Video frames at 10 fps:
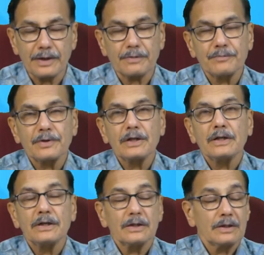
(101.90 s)
thing.
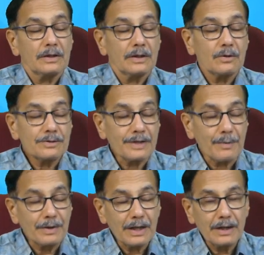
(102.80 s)
Now
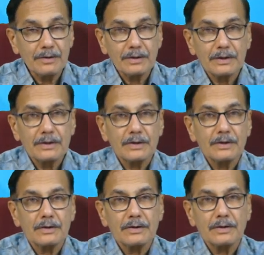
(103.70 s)
stamina,
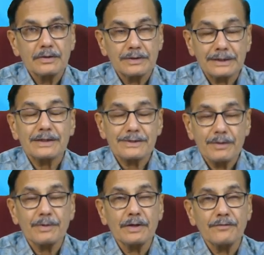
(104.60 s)
general
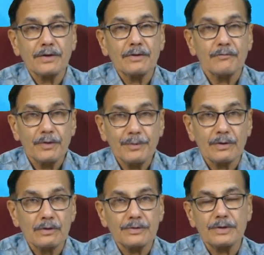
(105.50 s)
stamina for
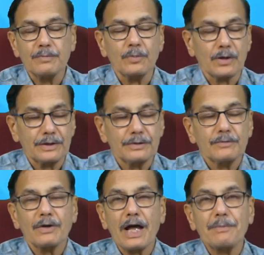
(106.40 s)
women also is important.
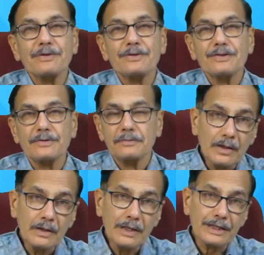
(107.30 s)
What happens is,
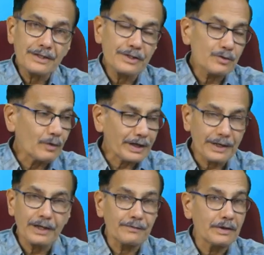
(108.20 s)
like she is
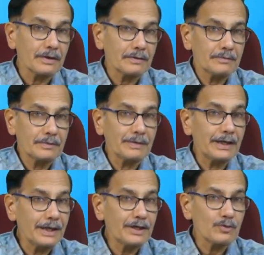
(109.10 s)
working, if the
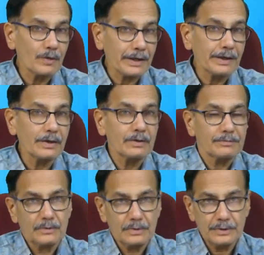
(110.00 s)
lady is working,
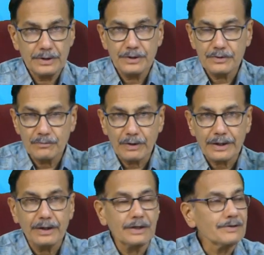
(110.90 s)
she is
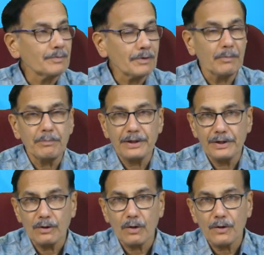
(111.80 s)
working in some
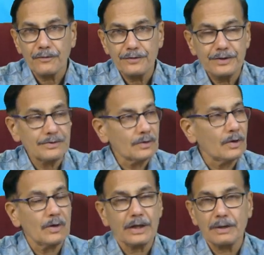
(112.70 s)
company, office,
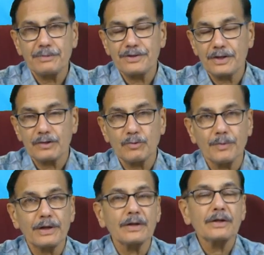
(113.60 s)
or a business
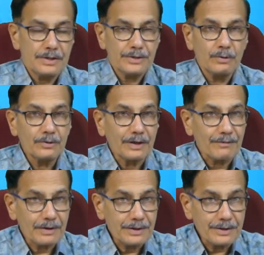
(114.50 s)
woman. She looks
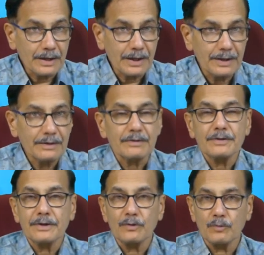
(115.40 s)
after the children,
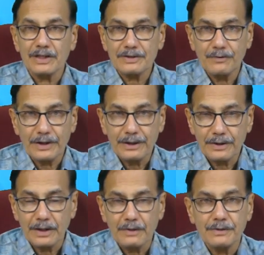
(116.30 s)
then works for
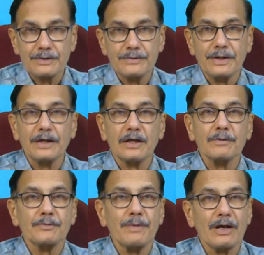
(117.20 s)
8-10 hours, then
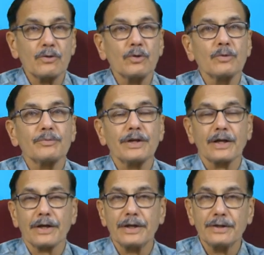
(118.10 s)
comes back home, then
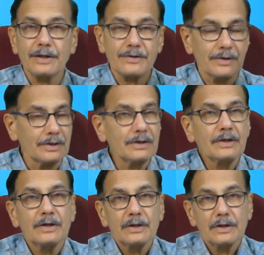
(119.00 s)
again there is
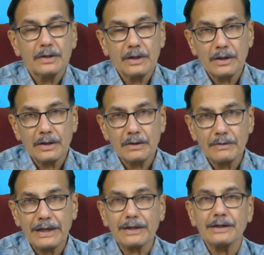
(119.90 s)

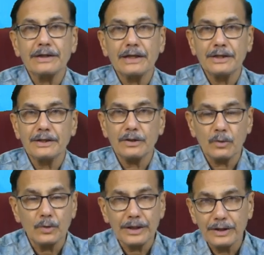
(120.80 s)
a daily
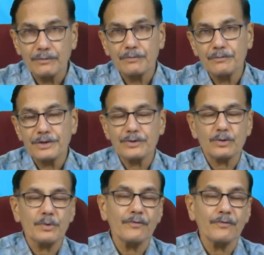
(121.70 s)
routine which is to be